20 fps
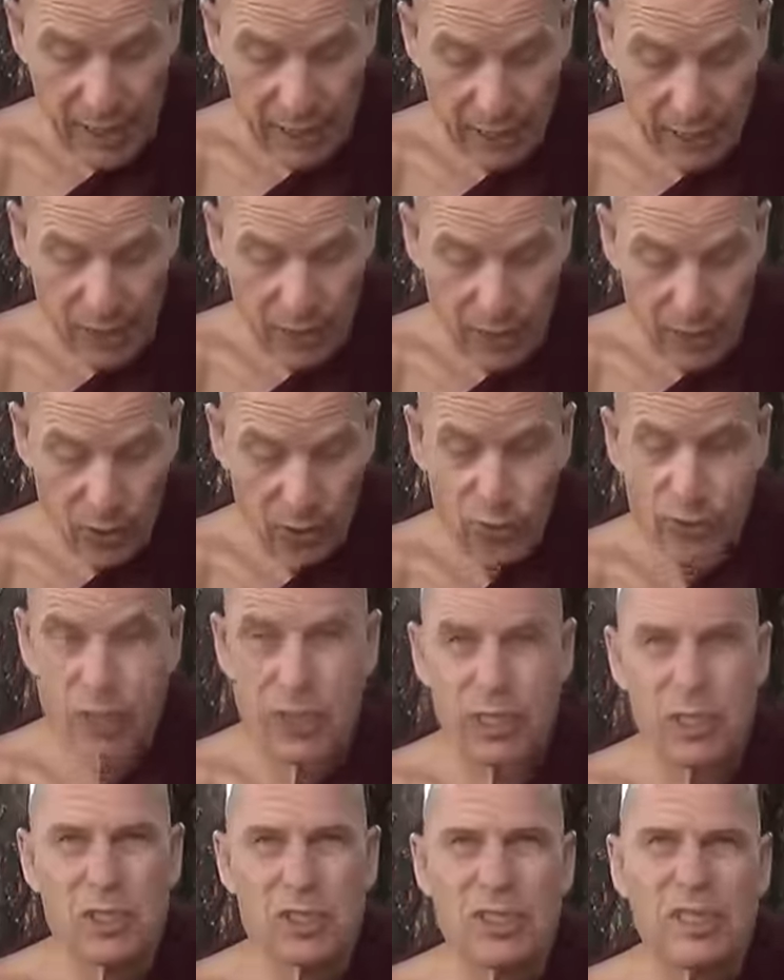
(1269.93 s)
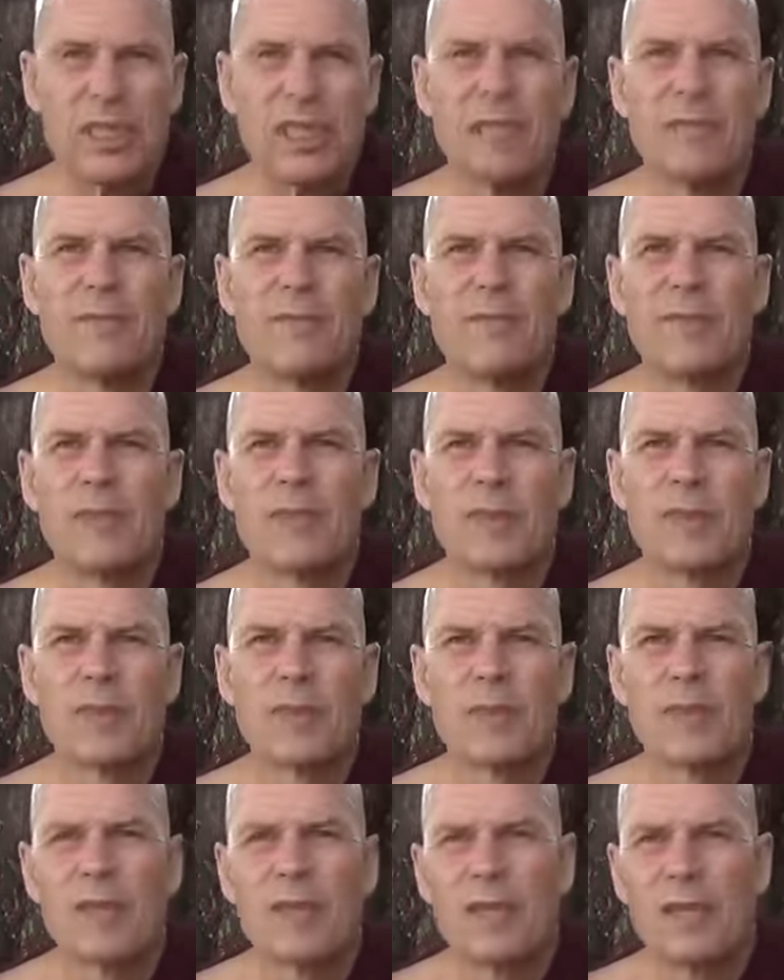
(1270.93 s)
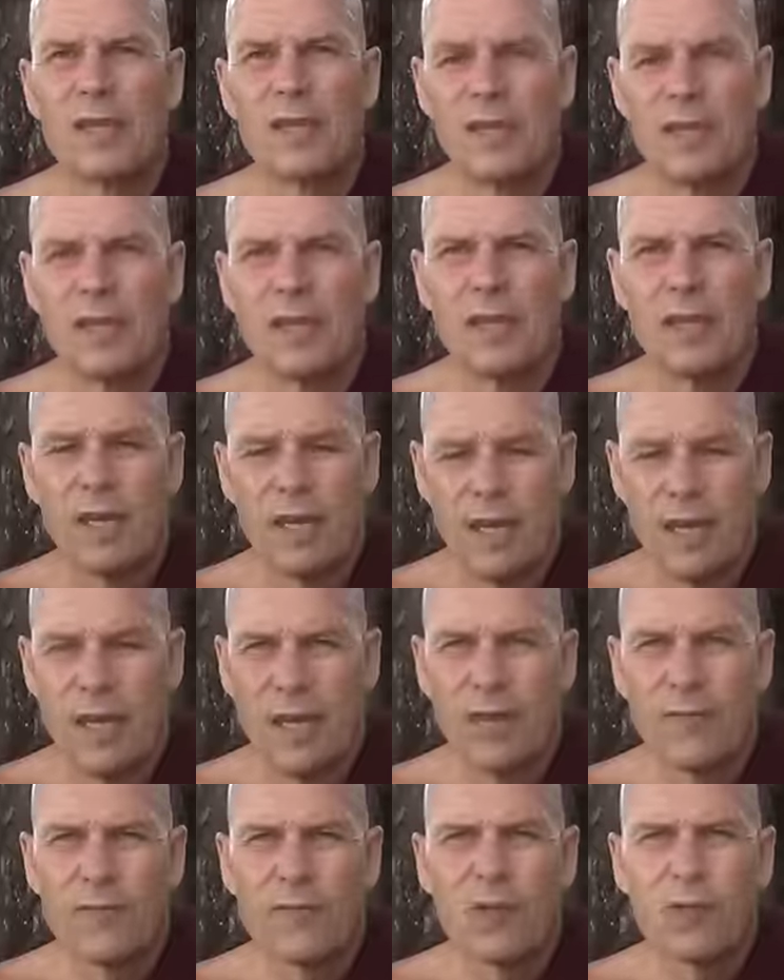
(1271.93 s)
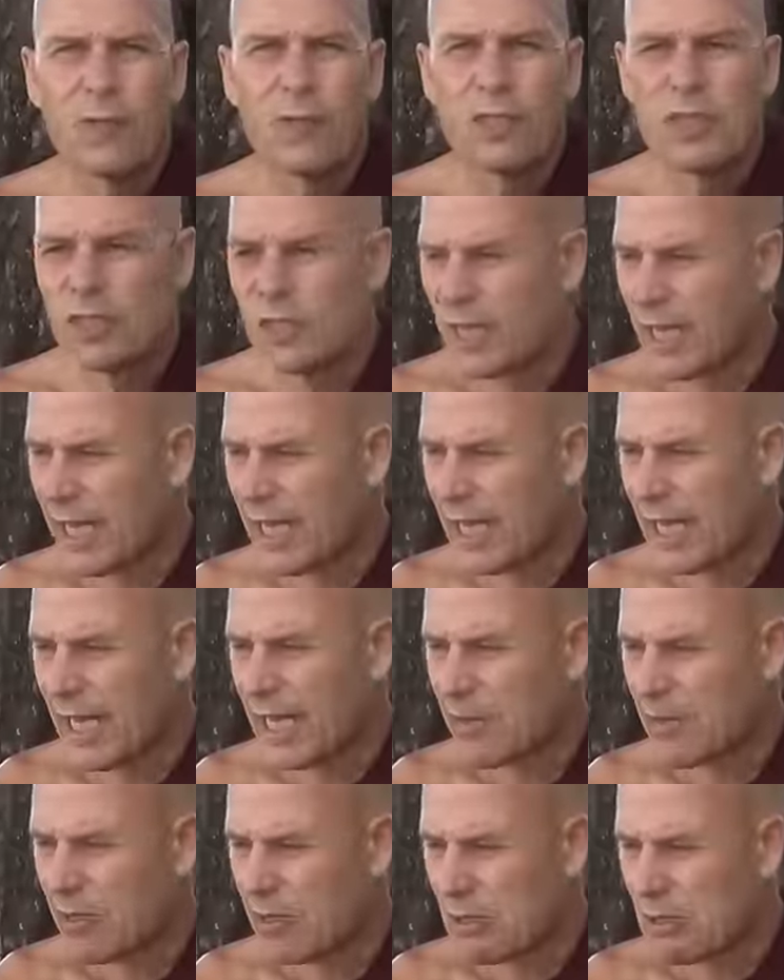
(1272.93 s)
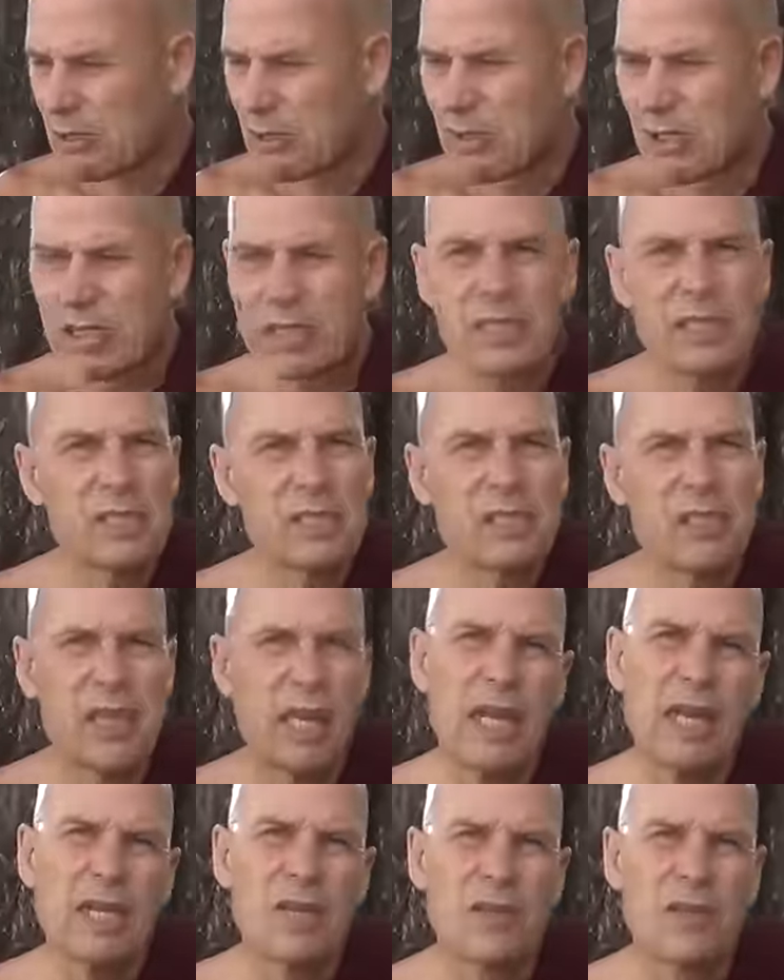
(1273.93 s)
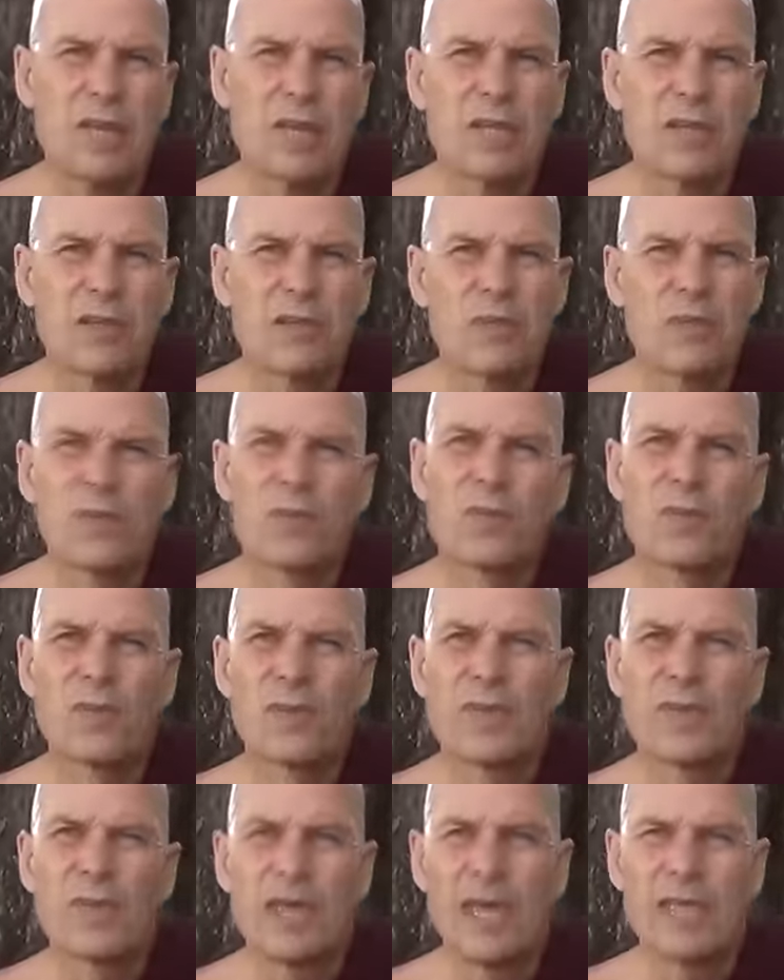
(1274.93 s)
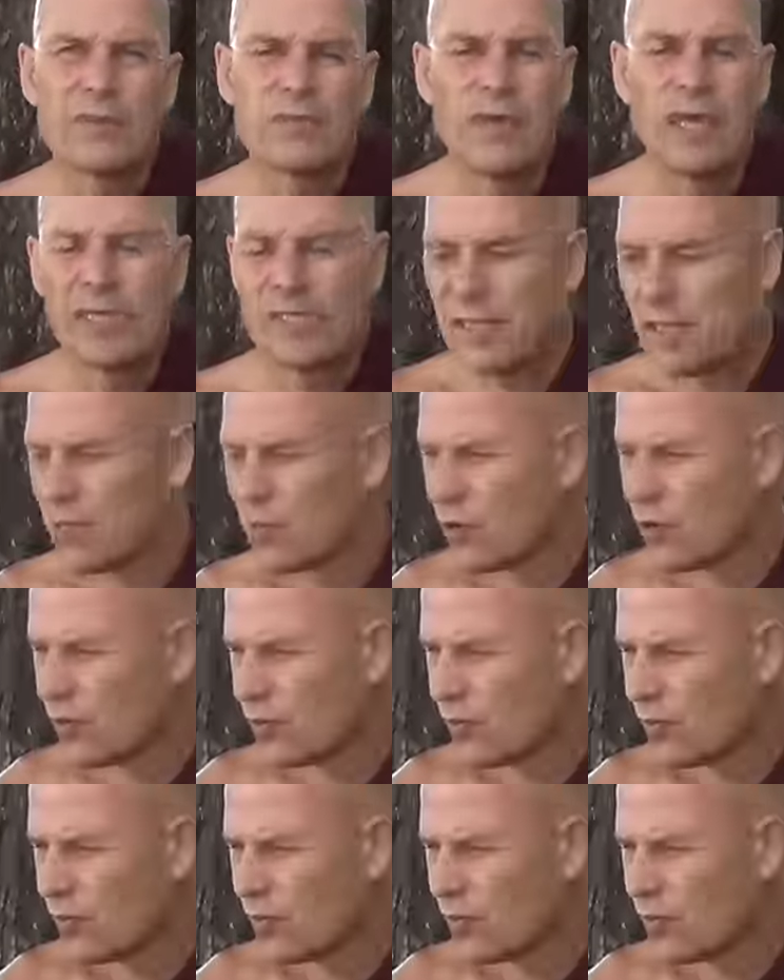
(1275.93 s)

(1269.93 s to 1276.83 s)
about euthanasia uh, of humans and animals? He didn't say anything, as far as I know.